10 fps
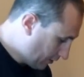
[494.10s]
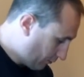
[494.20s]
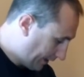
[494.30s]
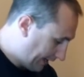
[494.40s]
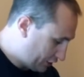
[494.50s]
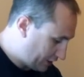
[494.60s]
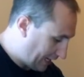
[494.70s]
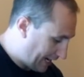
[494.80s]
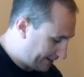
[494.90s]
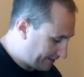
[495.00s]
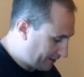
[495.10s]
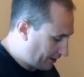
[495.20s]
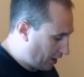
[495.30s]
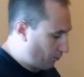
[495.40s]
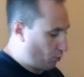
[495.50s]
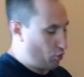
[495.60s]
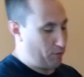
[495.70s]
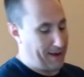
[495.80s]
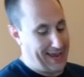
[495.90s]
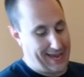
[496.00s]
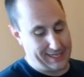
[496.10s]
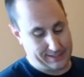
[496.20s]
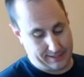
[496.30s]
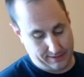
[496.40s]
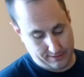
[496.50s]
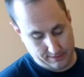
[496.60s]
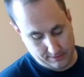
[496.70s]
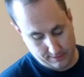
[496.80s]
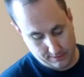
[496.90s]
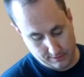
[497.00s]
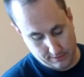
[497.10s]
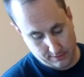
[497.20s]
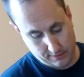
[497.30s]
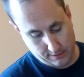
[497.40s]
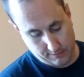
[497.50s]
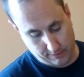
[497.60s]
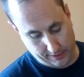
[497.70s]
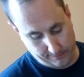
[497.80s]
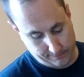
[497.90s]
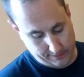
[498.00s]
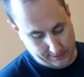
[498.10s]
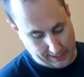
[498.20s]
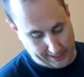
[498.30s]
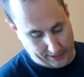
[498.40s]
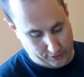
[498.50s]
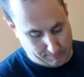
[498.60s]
We each got a warm hat, right? This guy here is